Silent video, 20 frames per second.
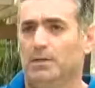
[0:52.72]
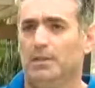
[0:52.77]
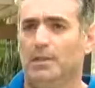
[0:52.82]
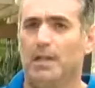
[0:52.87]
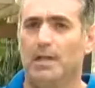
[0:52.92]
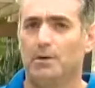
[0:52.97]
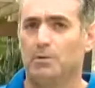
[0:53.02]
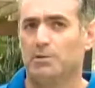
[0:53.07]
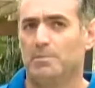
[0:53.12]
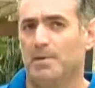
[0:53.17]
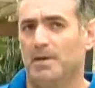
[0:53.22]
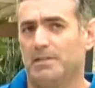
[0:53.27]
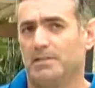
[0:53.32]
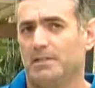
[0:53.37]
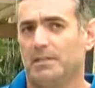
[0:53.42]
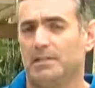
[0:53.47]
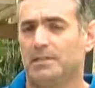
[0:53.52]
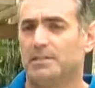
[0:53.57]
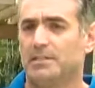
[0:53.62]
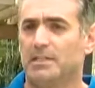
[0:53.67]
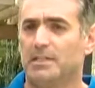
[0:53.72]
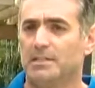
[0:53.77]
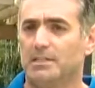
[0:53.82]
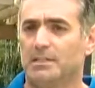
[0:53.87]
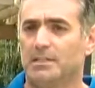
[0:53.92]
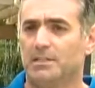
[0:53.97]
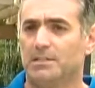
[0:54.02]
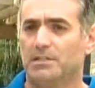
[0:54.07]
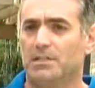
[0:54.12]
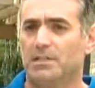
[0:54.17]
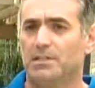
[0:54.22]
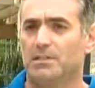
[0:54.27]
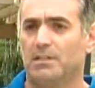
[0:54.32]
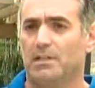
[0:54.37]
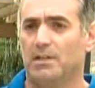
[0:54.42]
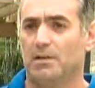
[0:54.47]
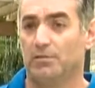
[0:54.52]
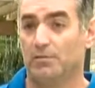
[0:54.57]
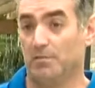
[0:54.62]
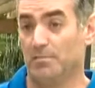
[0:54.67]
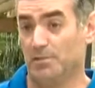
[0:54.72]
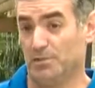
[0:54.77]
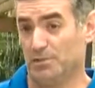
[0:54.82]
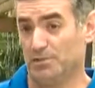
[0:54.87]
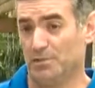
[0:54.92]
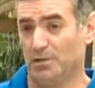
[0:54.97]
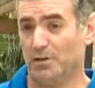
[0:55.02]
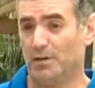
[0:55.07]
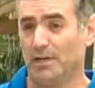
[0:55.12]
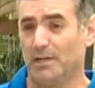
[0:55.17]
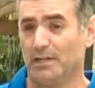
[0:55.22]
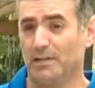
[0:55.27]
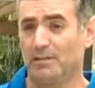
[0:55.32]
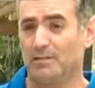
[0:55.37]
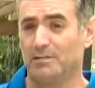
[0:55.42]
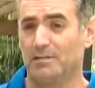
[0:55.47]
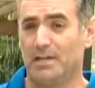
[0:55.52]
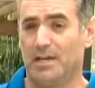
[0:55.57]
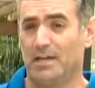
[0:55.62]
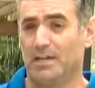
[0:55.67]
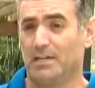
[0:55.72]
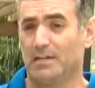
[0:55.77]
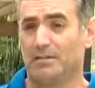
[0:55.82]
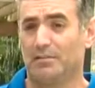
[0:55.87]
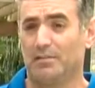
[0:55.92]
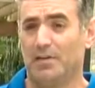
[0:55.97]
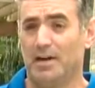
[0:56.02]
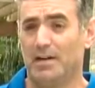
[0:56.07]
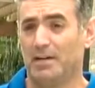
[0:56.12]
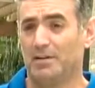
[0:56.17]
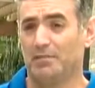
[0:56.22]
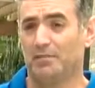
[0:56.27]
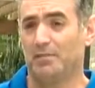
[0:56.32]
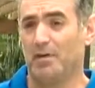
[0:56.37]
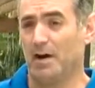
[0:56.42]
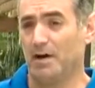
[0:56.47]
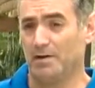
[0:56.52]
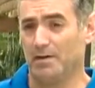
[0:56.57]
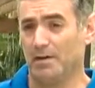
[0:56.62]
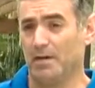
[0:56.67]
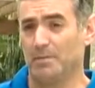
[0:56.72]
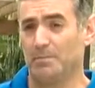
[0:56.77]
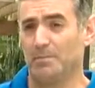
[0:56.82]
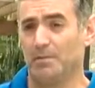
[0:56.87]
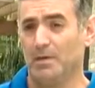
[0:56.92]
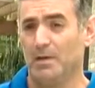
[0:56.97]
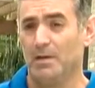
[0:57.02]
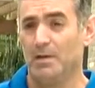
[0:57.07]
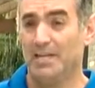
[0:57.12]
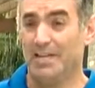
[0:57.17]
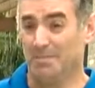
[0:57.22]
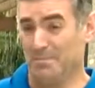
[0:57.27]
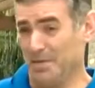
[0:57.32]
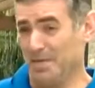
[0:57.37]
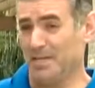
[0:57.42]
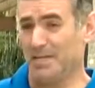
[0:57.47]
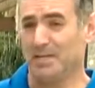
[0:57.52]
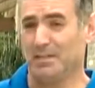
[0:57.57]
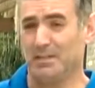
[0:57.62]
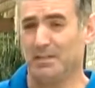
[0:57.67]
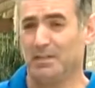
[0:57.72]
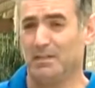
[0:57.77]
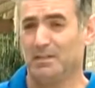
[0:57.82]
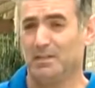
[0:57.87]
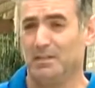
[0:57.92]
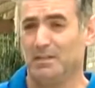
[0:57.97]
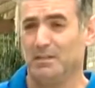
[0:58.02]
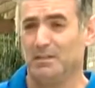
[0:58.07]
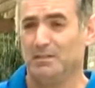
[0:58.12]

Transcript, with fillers: Well, the letter was basically a cease and desist letter from his attorney stating that if I didn't fire him immediately,